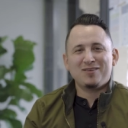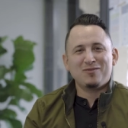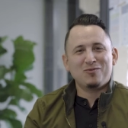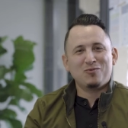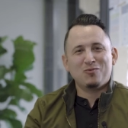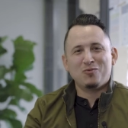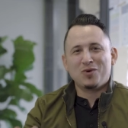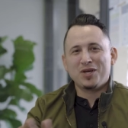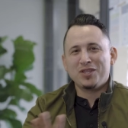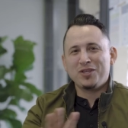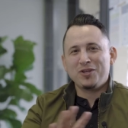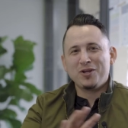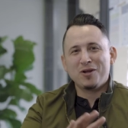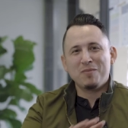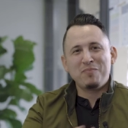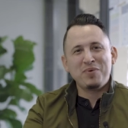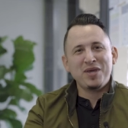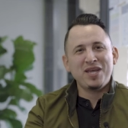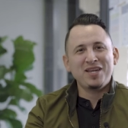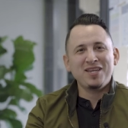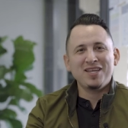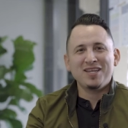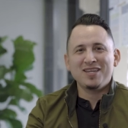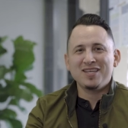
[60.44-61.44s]
whether your
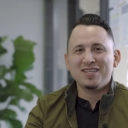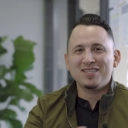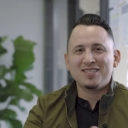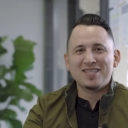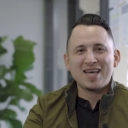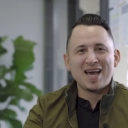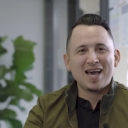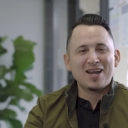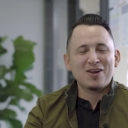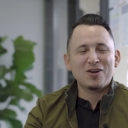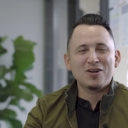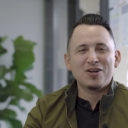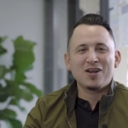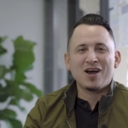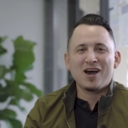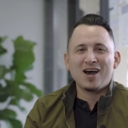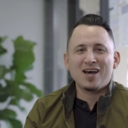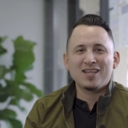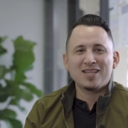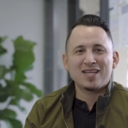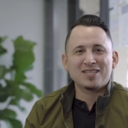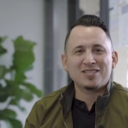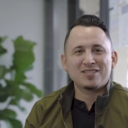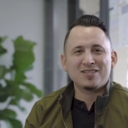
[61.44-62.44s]
opinion is that or
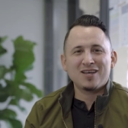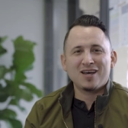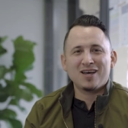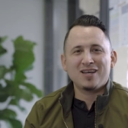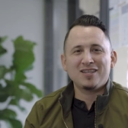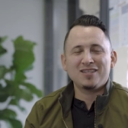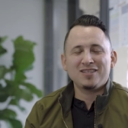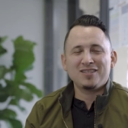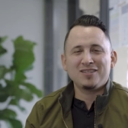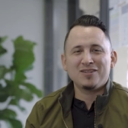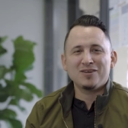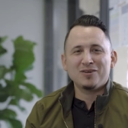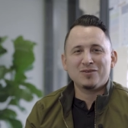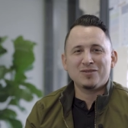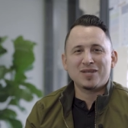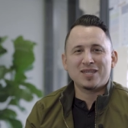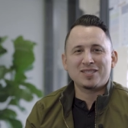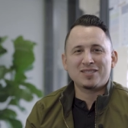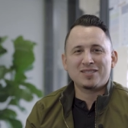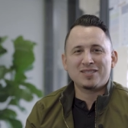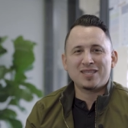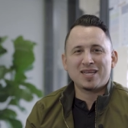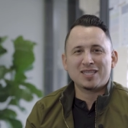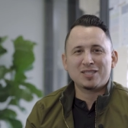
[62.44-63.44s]
not, that's not, you know,
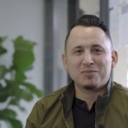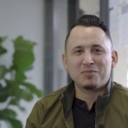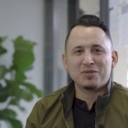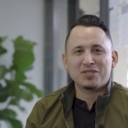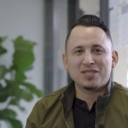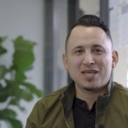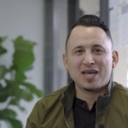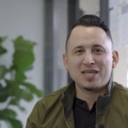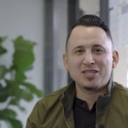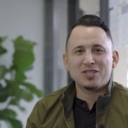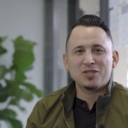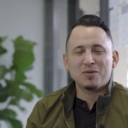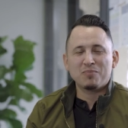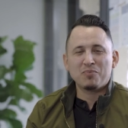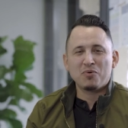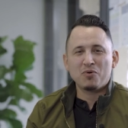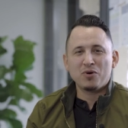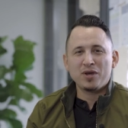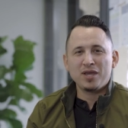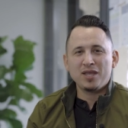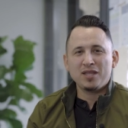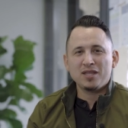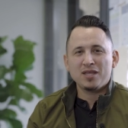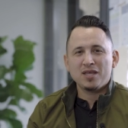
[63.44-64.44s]
that's besides the
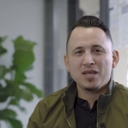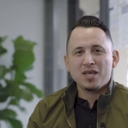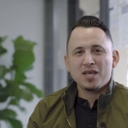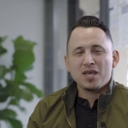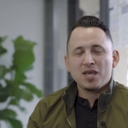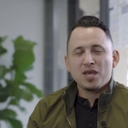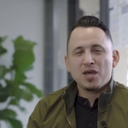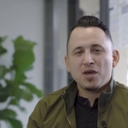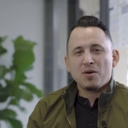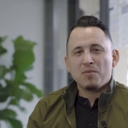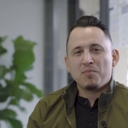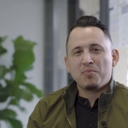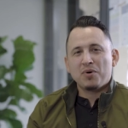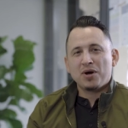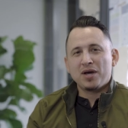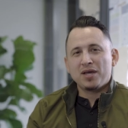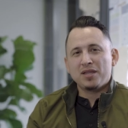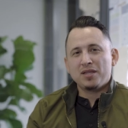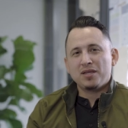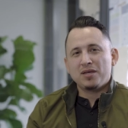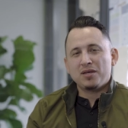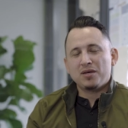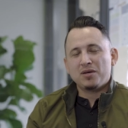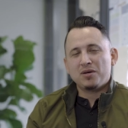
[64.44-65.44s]
point.
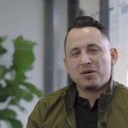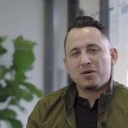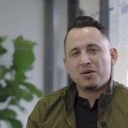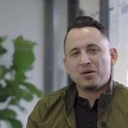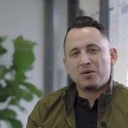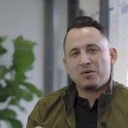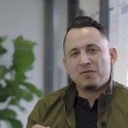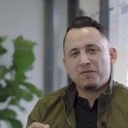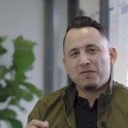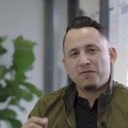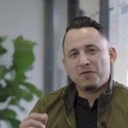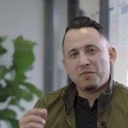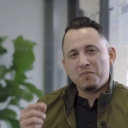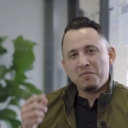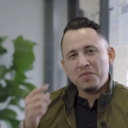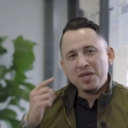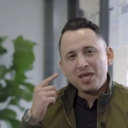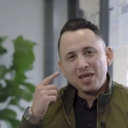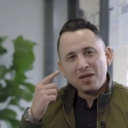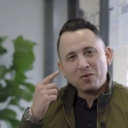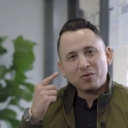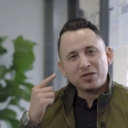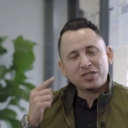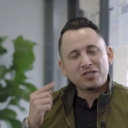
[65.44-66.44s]
But for
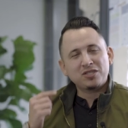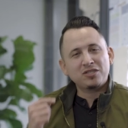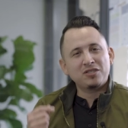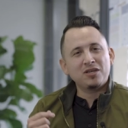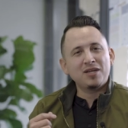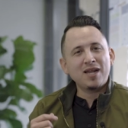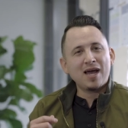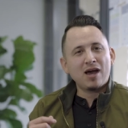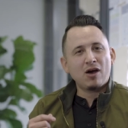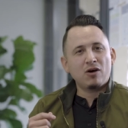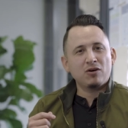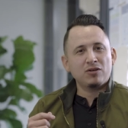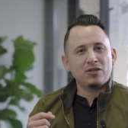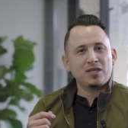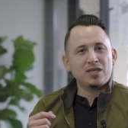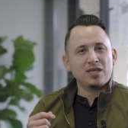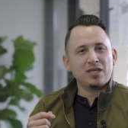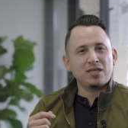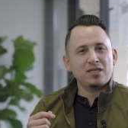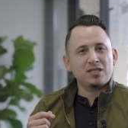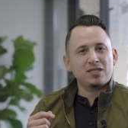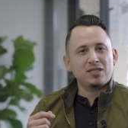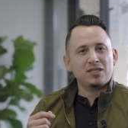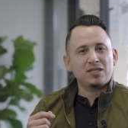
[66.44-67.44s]
me, what stood out
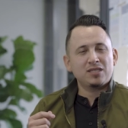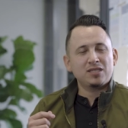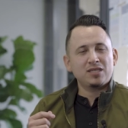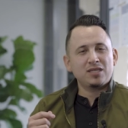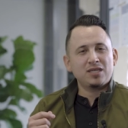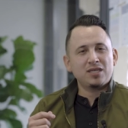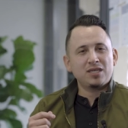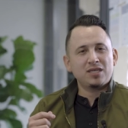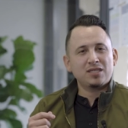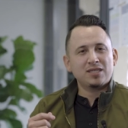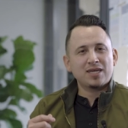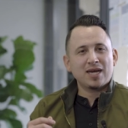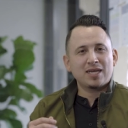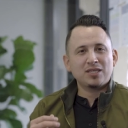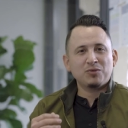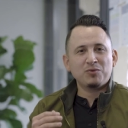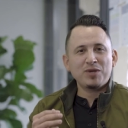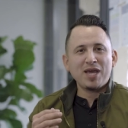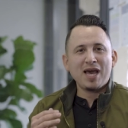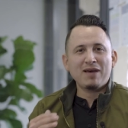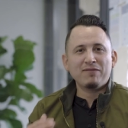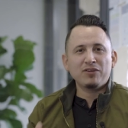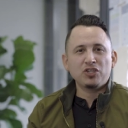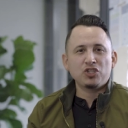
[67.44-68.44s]
is guys,
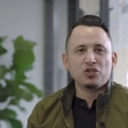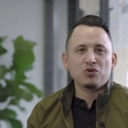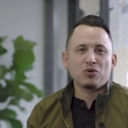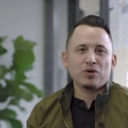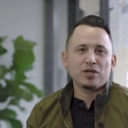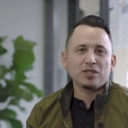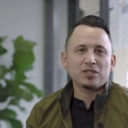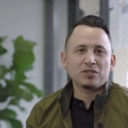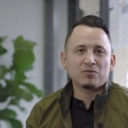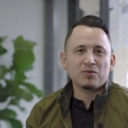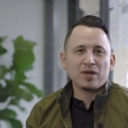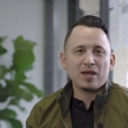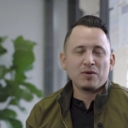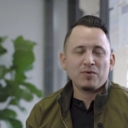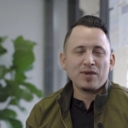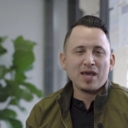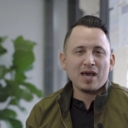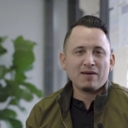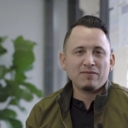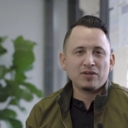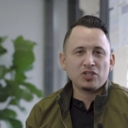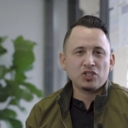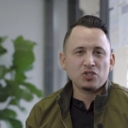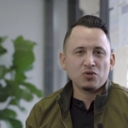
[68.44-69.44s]
we have a choice, right? We
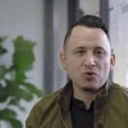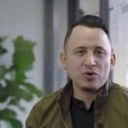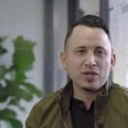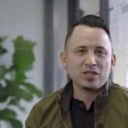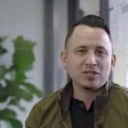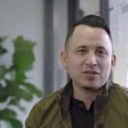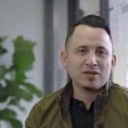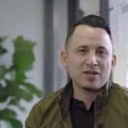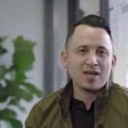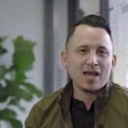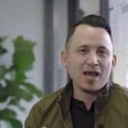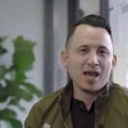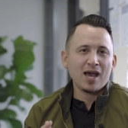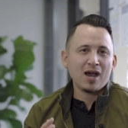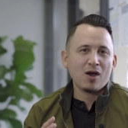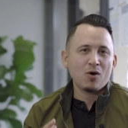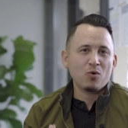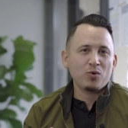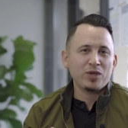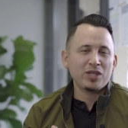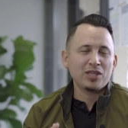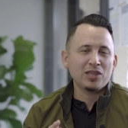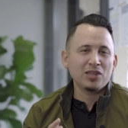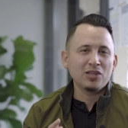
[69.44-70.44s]
have a choice on
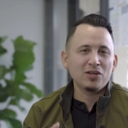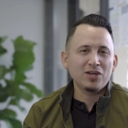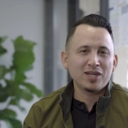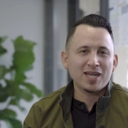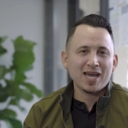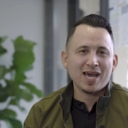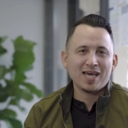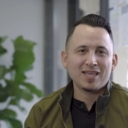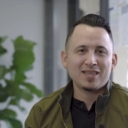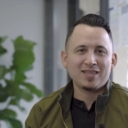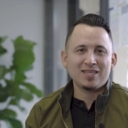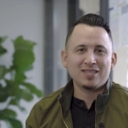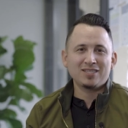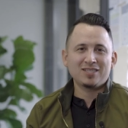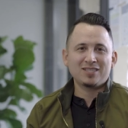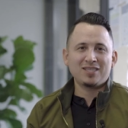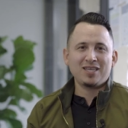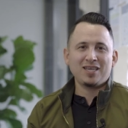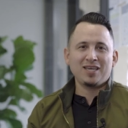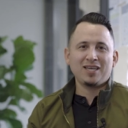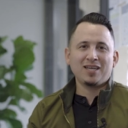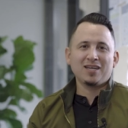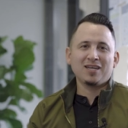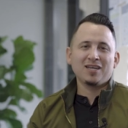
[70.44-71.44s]
how we look at this
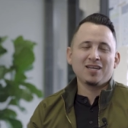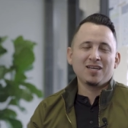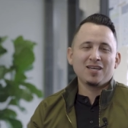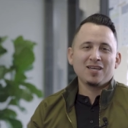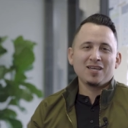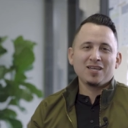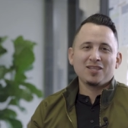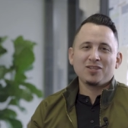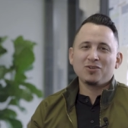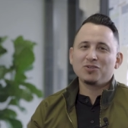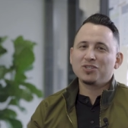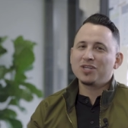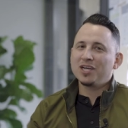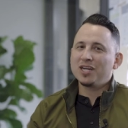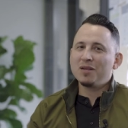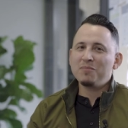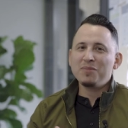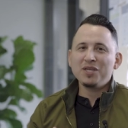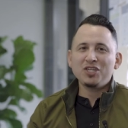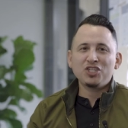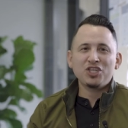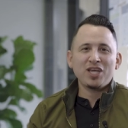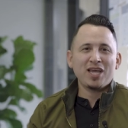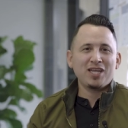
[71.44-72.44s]
thing. There's going to
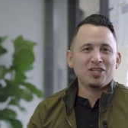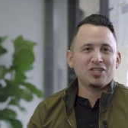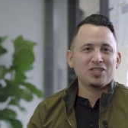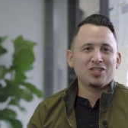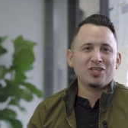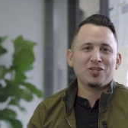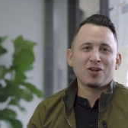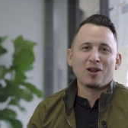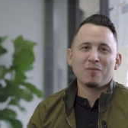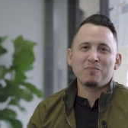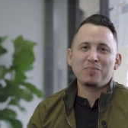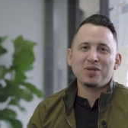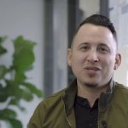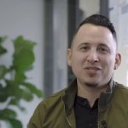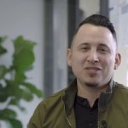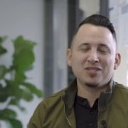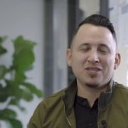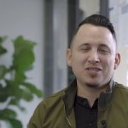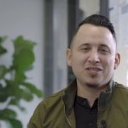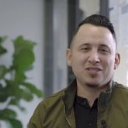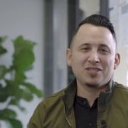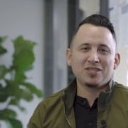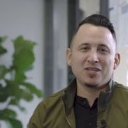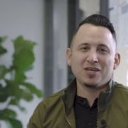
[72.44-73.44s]
be changes in our
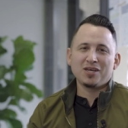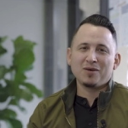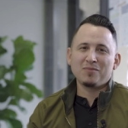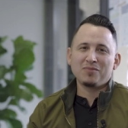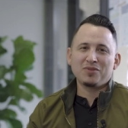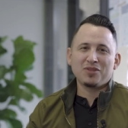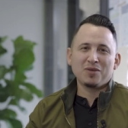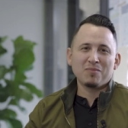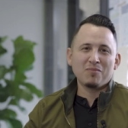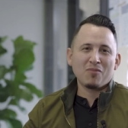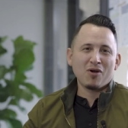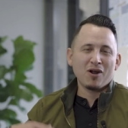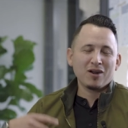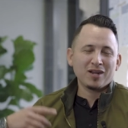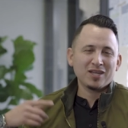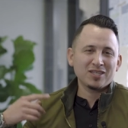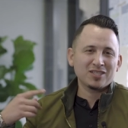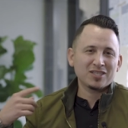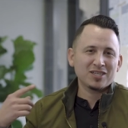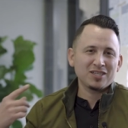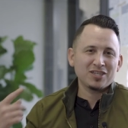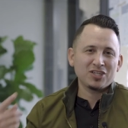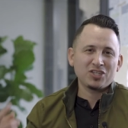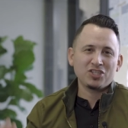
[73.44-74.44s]
business. The
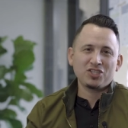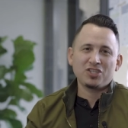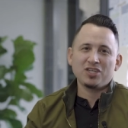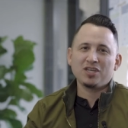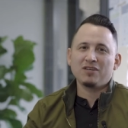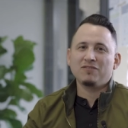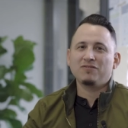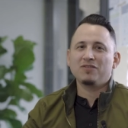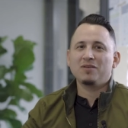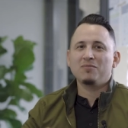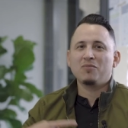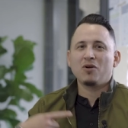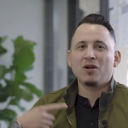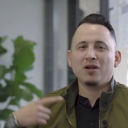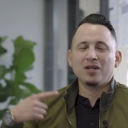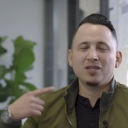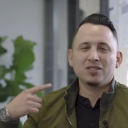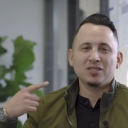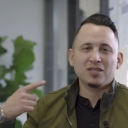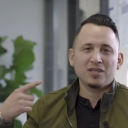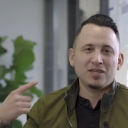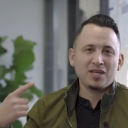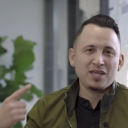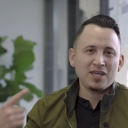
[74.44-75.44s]
market's going to shift. The
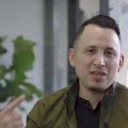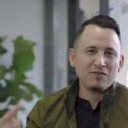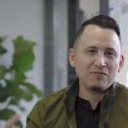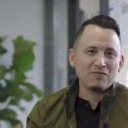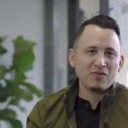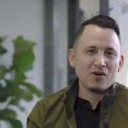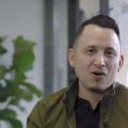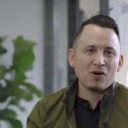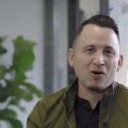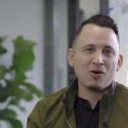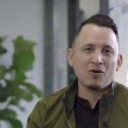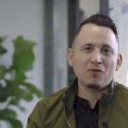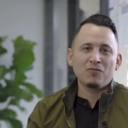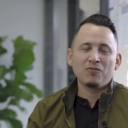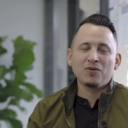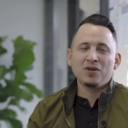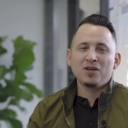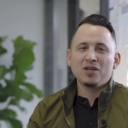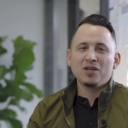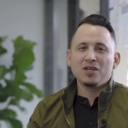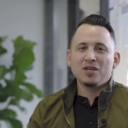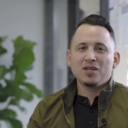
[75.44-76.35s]
market's going to evolve.